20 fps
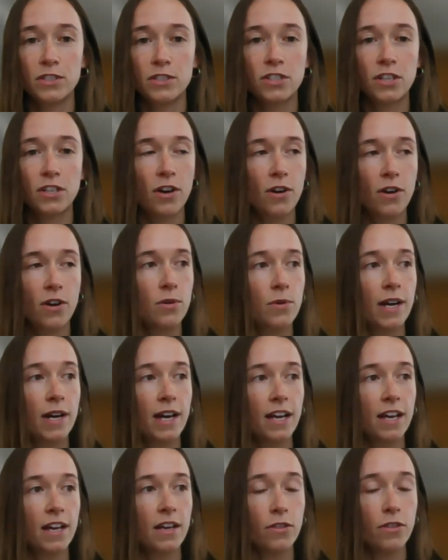So
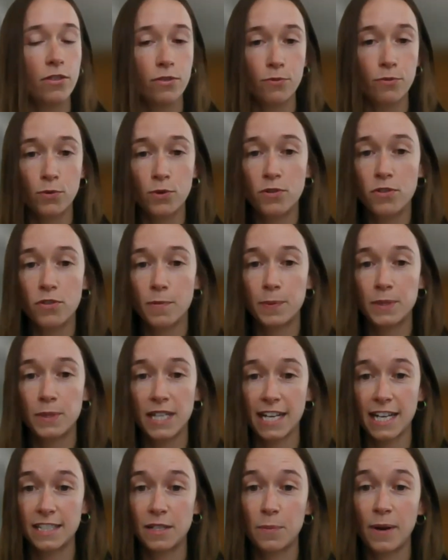through the
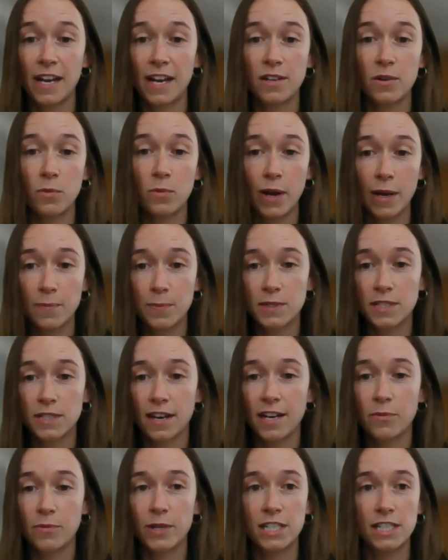Protected Planet
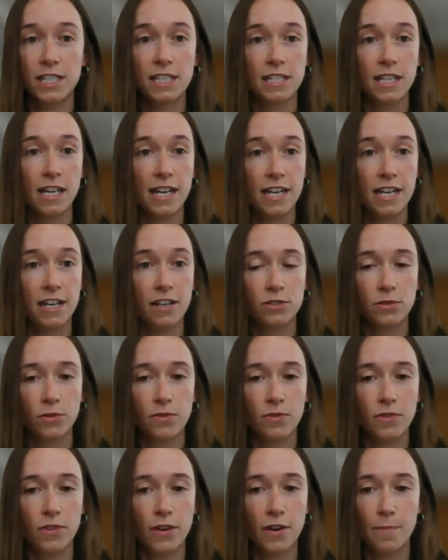website, which is linked
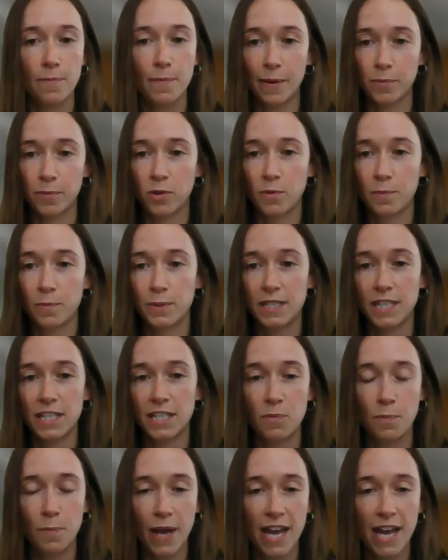on the map
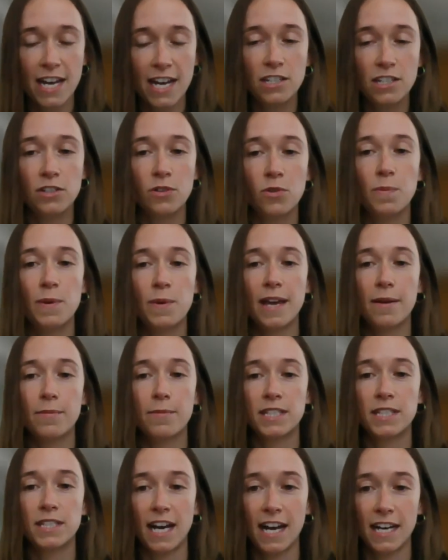competition page, you'll be
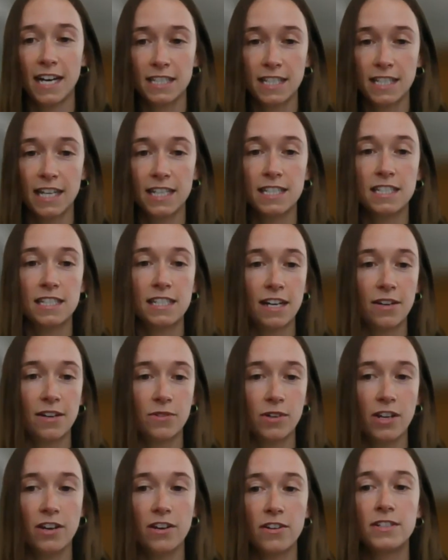able to access and
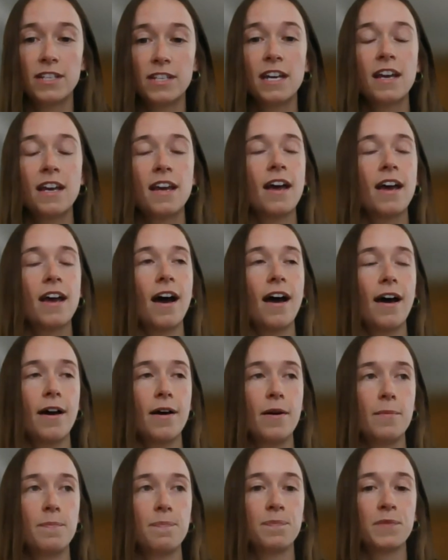download
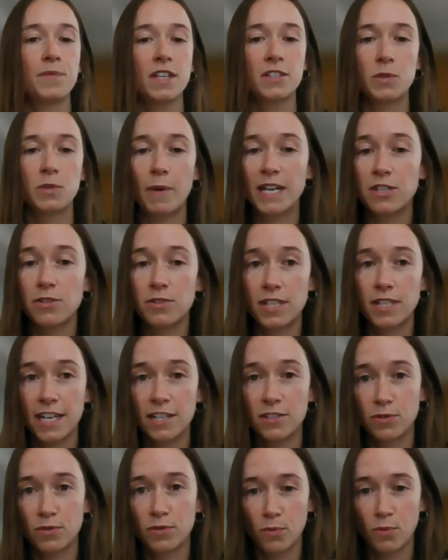spatial
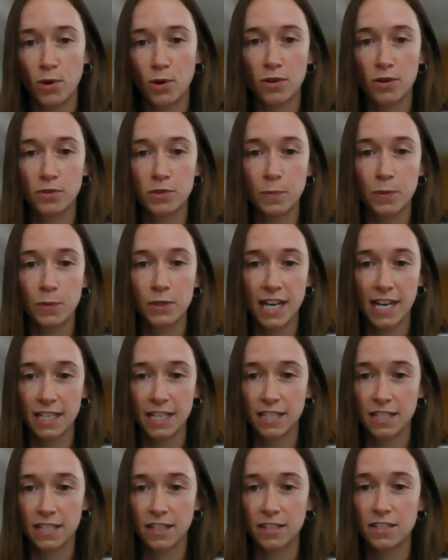data on the world's
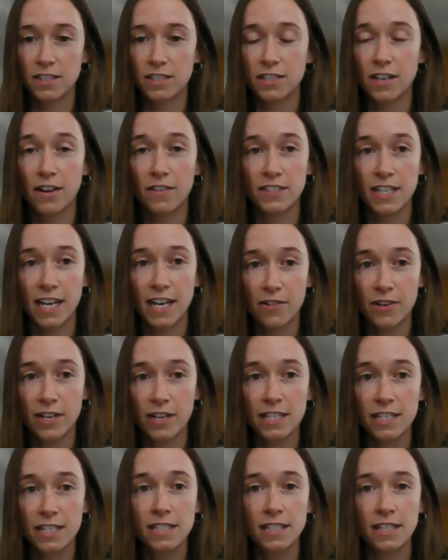protected and conserved
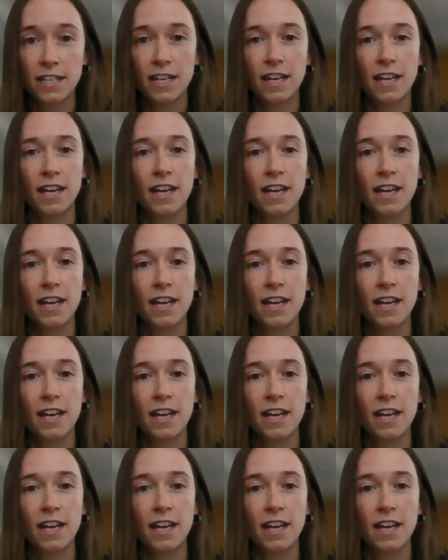areas.